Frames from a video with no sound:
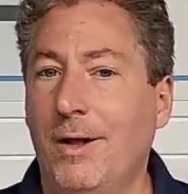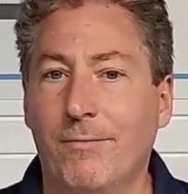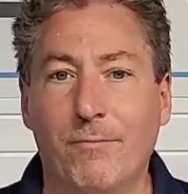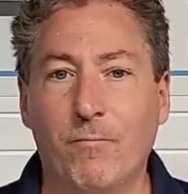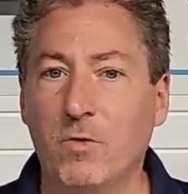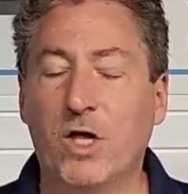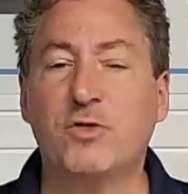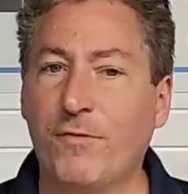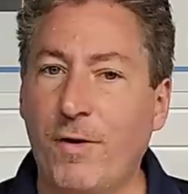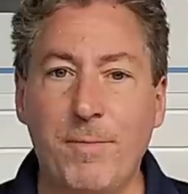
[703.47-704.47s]

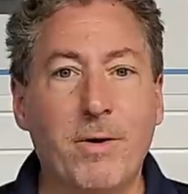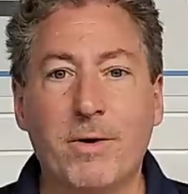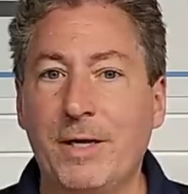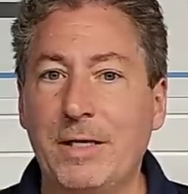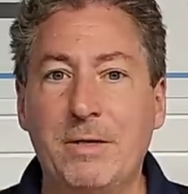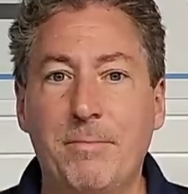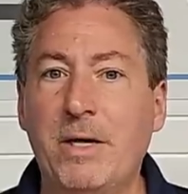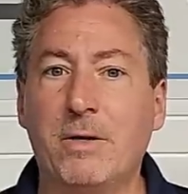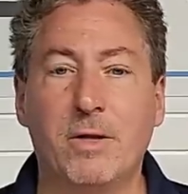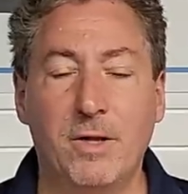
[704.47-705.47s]
Electrify America in the
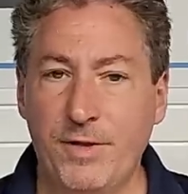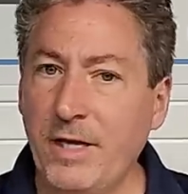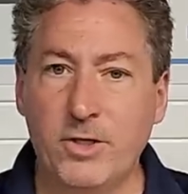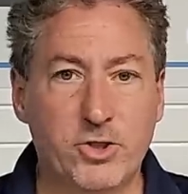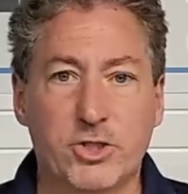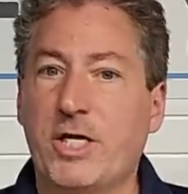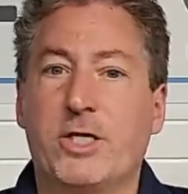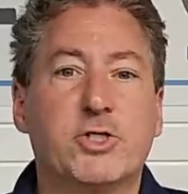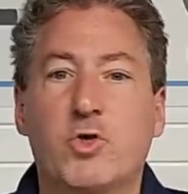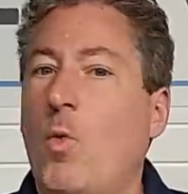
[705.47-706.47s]
middle, they could just
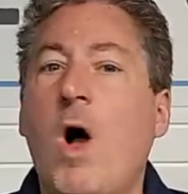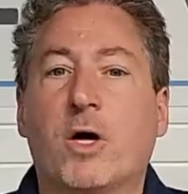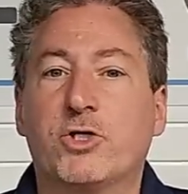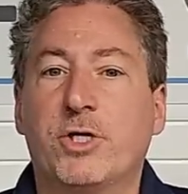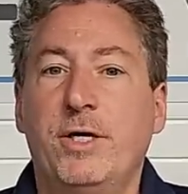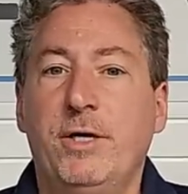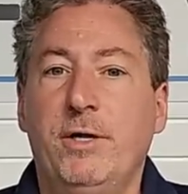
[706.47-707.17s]
get squashed